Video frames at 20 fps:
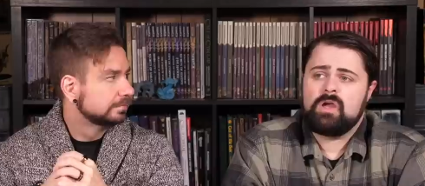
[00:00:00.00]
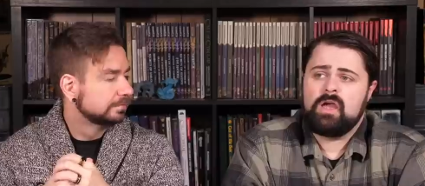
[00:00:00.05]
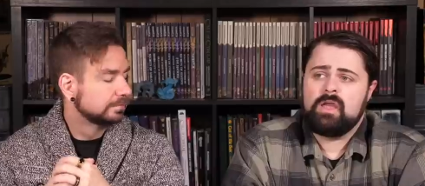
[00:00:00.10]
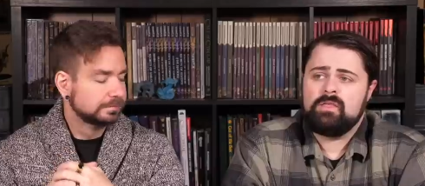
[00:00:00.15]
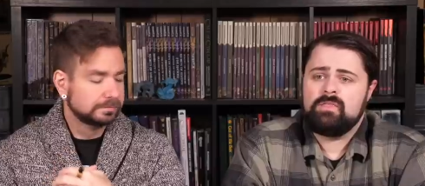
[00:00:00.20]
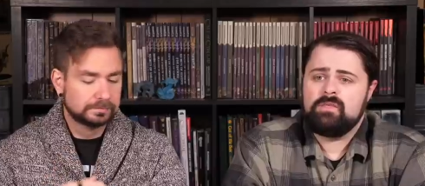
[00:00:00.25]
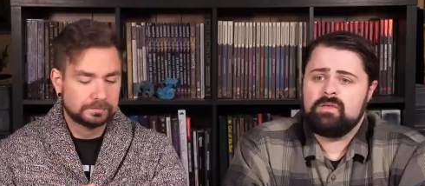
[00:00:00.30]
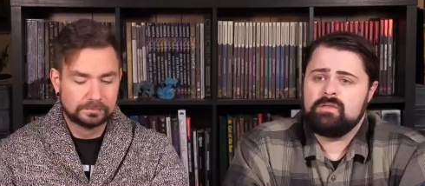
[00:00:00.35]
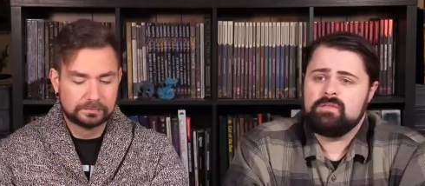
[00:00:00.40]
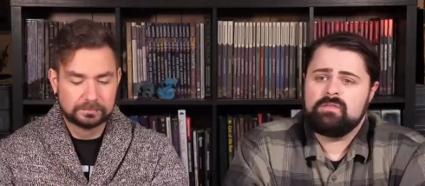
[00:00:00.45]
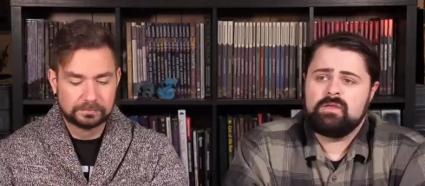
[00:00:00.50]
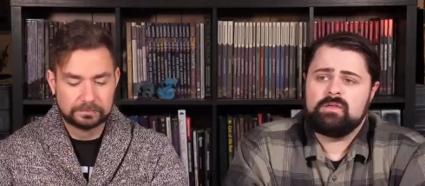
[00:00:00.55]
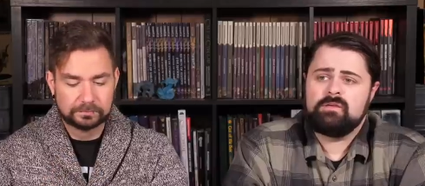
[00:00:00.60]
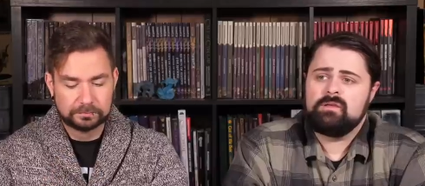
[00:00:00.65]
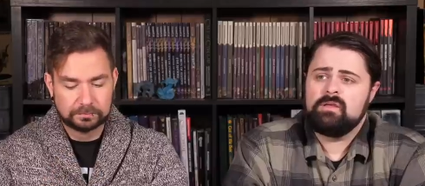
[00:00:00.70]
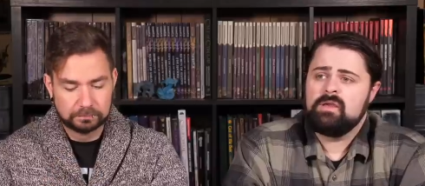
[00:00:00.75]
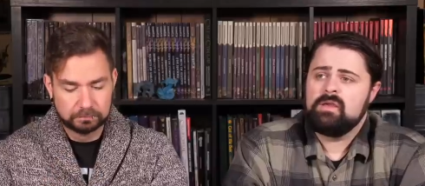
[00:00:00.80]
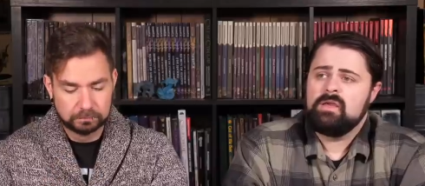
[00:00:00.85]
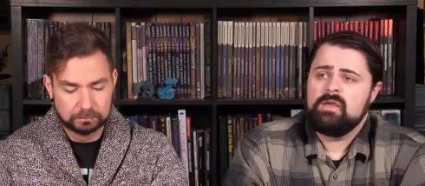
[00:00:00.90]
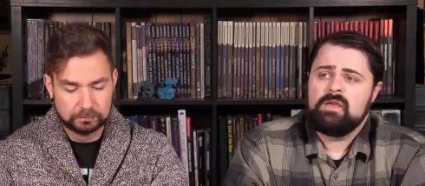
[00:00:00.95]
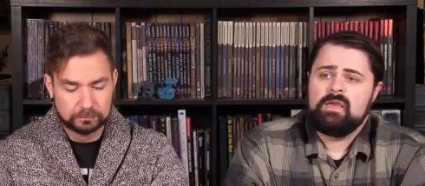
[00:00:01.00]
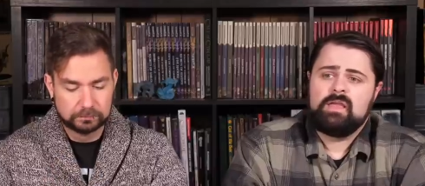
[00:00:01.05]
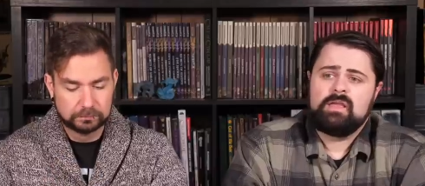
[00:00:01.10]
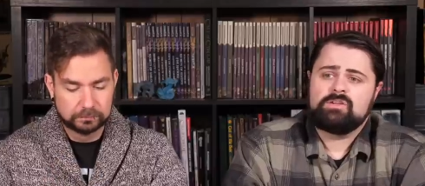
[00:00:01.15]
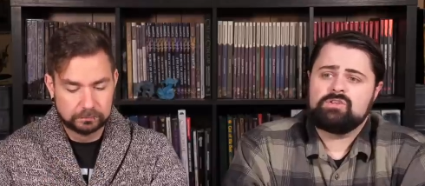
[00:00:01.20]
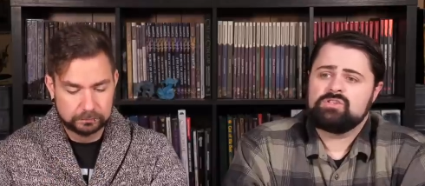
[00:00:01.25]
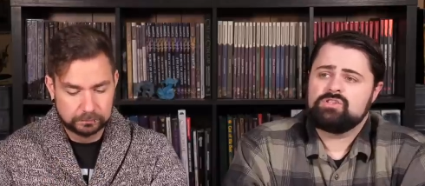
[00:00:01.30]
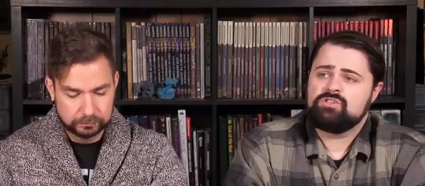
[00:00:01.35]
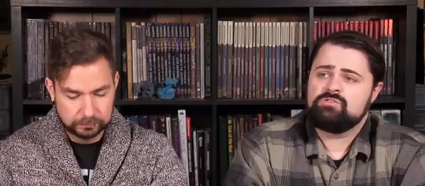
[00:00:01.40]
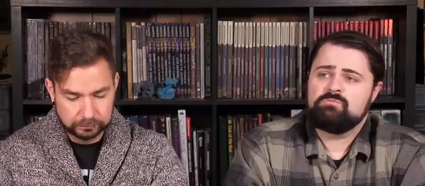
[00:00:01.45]
Speaker 1: I think that it
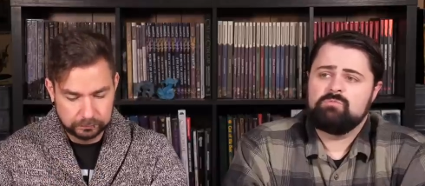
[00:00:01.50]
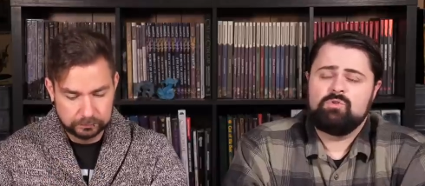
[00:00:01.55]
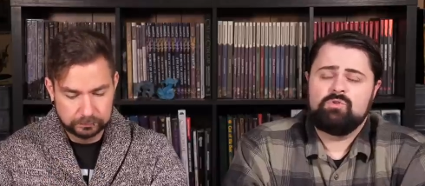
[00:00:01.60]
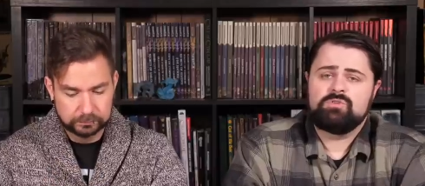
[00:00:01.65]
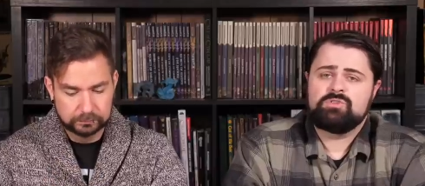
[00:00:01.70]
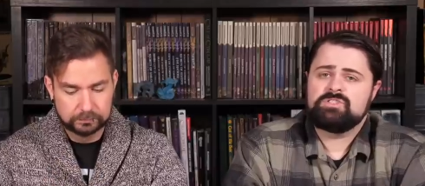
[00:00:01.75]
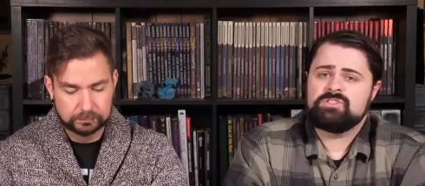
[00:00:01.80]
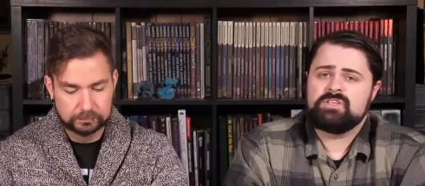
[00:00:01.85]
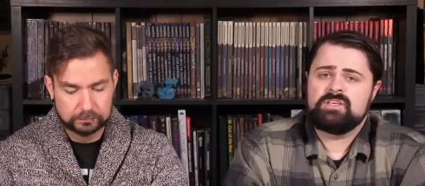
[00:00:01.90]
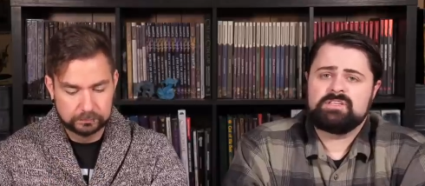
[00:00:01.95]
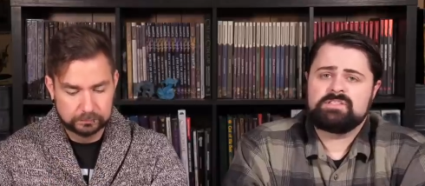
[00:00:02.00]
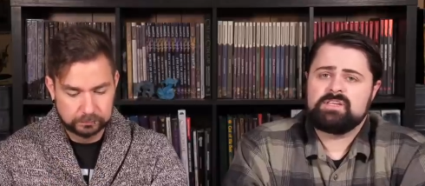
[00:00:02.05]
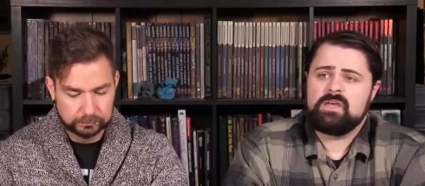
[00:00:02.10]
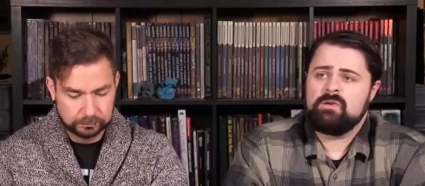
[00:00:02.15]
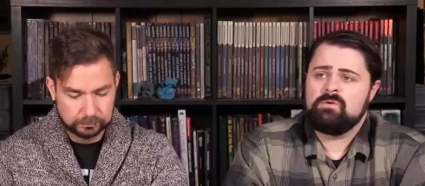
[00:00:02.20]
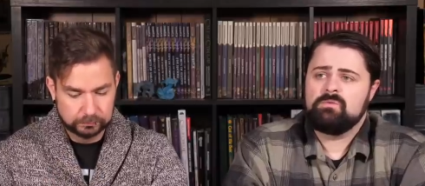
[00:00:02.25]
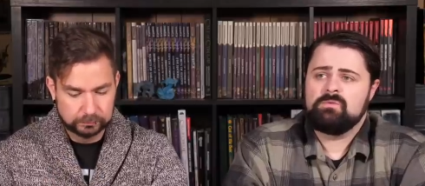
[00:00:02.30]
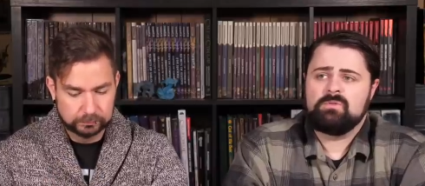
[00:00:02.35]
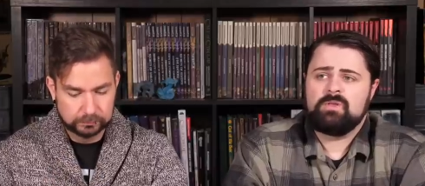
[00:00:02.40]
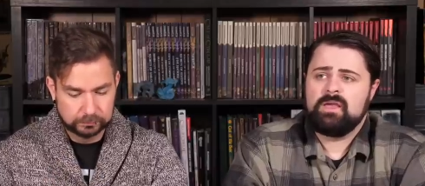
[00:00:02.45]
just smooths things out.